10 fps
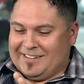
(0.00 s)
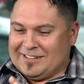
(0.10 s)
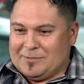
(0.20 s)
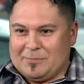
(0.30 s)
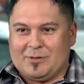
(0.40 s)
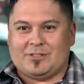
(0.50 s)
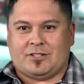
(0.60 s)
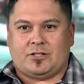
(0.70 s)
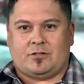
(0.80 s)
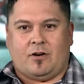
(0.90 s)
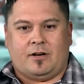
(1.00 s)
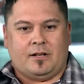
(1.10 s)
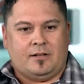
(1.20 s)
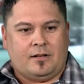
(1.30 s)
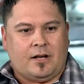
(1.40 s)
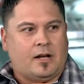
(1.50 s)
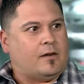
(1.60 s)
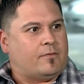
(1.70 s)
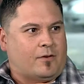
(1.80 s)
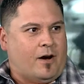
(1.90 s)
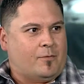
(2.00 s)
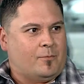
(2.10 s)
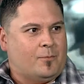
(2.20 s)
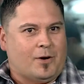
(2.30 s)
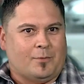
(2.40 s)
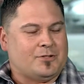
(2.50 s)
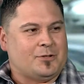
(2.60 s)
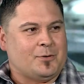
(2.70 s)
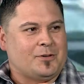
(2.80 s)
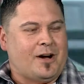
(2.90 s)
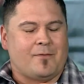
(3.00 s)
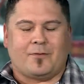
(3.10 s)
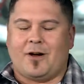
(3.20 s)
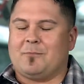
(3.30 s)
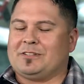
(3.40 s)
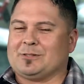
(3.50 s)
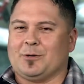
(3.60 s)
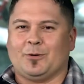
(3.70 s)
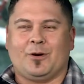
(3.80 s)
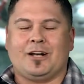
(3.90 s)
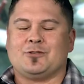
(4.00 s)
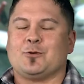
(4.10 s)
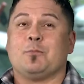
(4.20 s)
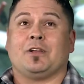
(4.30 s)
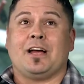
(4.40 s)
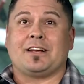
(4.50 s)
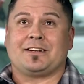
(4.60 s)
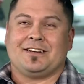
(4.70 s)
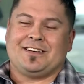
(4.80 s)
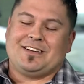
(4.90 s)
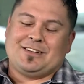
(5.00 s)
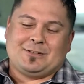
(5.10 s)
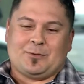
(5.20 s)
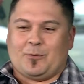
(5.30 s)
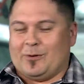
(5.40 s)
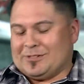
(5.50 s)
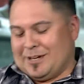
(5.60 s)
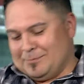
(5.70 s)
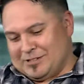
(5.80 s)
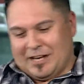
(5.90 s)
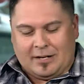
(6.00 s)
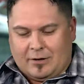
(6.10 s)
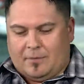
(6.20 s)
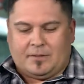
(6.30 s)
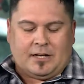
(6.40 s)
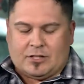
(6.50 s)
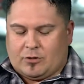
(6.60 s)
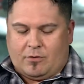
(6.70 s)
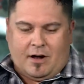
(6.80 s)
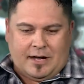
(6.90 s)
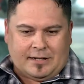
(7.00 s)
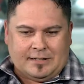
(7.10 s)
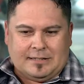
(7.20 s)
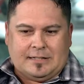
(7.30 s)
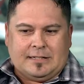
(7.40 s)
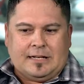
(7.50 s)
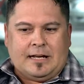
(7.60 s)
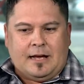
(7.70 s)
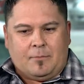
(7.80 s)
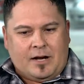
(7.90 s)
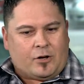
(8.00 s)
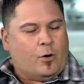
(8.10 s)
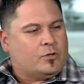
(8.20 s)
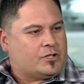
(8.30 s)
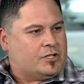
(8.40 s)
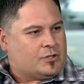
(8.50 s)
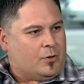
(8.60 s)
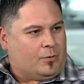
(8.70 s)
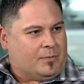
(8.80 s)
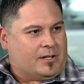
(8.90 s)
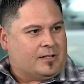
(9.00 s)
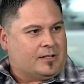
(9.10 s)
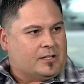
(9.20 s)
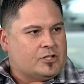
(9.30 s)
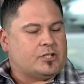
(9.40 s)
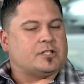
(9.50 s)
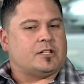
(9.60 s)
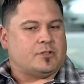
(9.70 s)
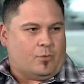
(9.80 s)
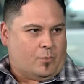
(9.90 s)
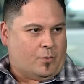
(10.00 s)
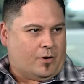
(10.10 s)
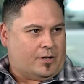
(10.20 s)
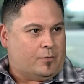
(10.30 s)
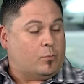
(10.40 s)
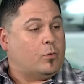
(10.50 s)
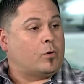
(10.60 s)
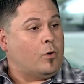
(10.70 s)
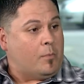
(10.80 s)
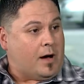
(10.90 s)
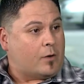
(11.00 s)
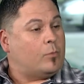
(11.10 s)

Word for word: The music started, and I forgot what I was doing. I forgot my solo. I drew a blank. So, of course, I'm skating off the ice crying. And my coach consoled me, and she says, don't worry. We'll go back.